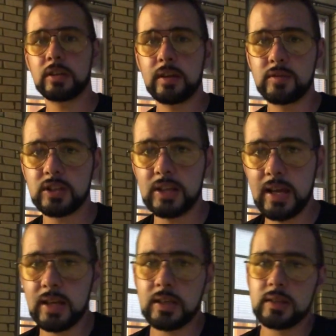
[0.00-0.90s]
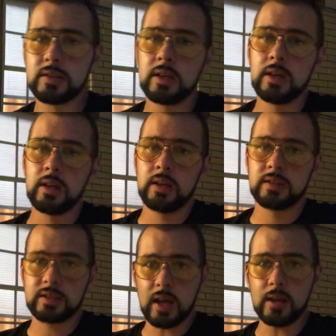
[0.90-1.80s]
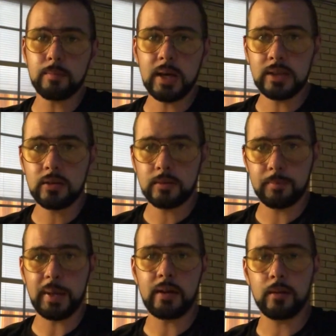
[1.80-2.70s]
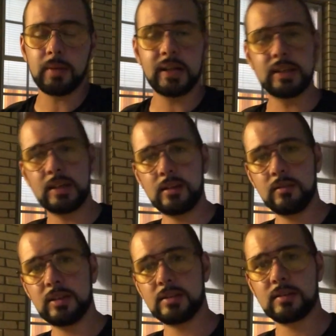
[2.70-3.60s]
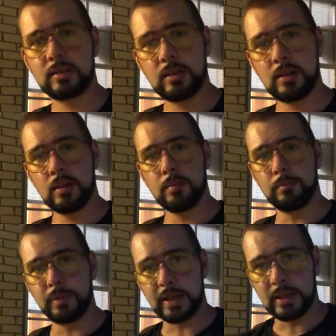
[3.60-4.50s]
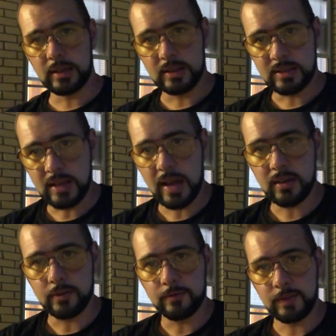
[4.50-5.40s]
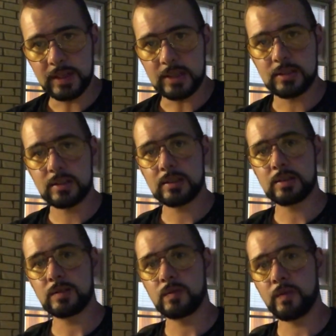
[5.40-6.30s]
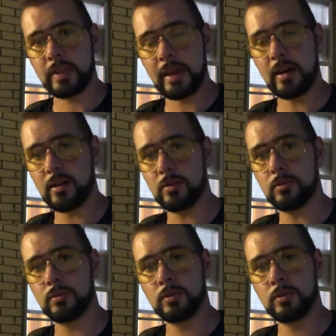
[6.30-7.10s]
going to have shenanigans. Sonic might look better by the end of this, but it's not going to fix how